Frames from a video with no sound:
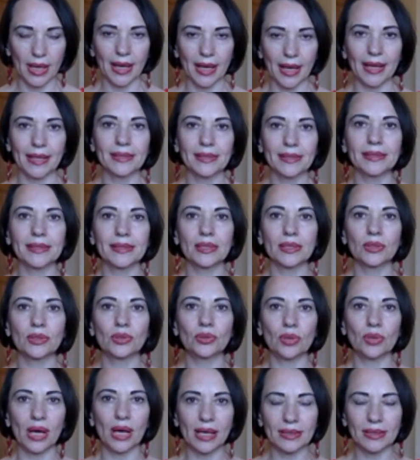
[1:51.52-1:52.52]
and then
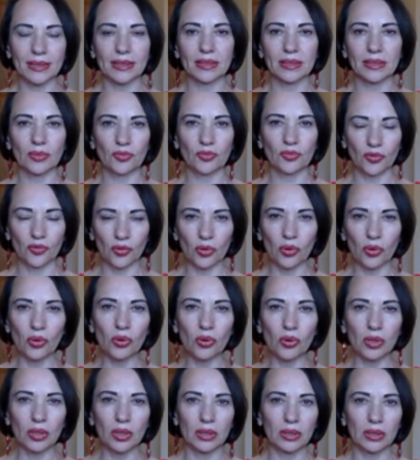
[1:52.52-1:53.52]
you ask them for
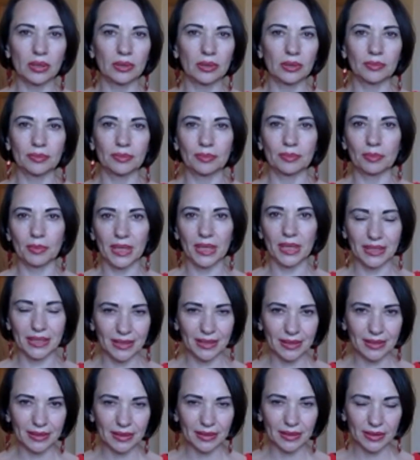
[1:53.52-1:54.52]
all
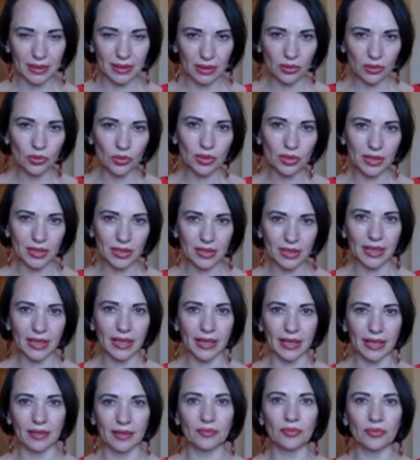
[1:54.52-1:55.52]
medical diagnoses they
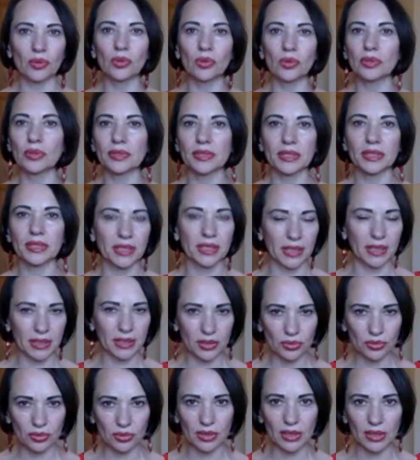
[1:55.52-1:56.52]
have, all the
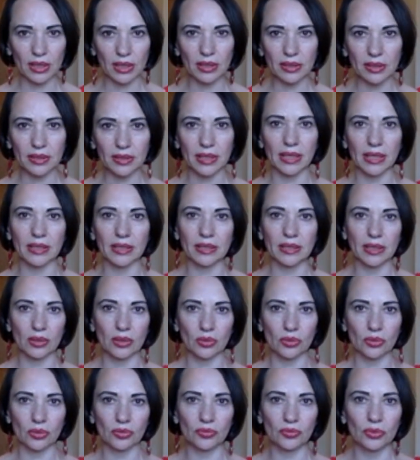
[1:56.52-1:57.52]
test results, and then
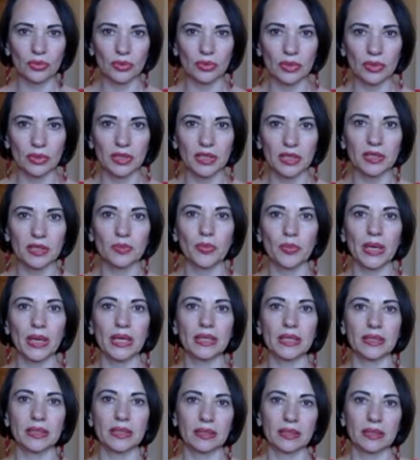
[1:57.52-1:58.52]
on this
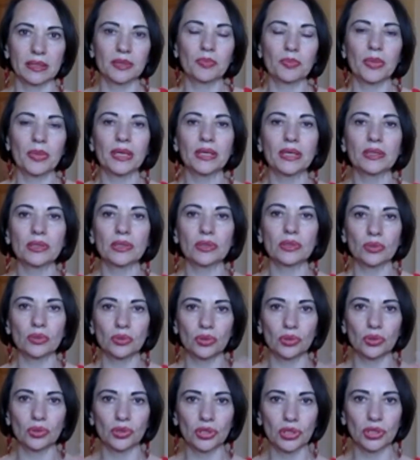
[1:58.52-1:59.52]
basis, depending on
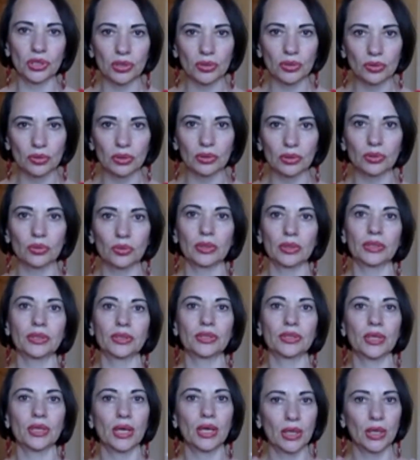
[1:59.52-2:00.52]
your general
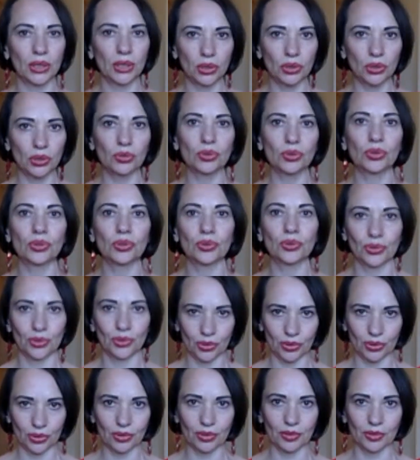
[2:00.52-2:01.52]
knowledge, you choose
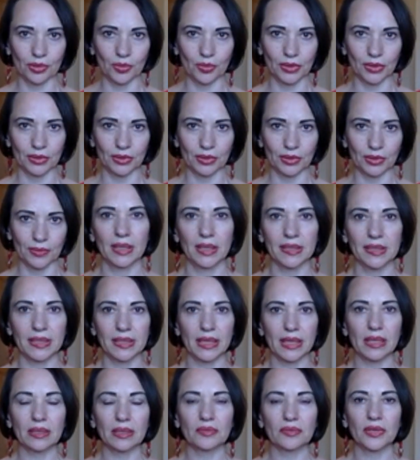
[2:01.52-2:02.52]
your treatment.
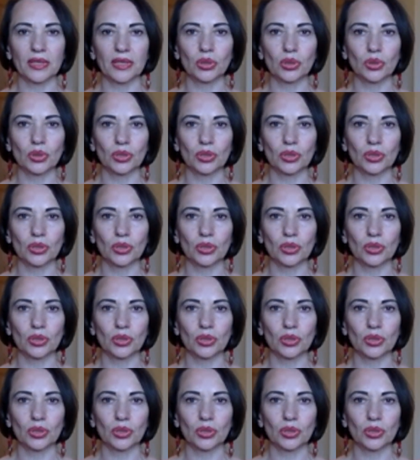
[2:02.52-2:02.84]
Second way to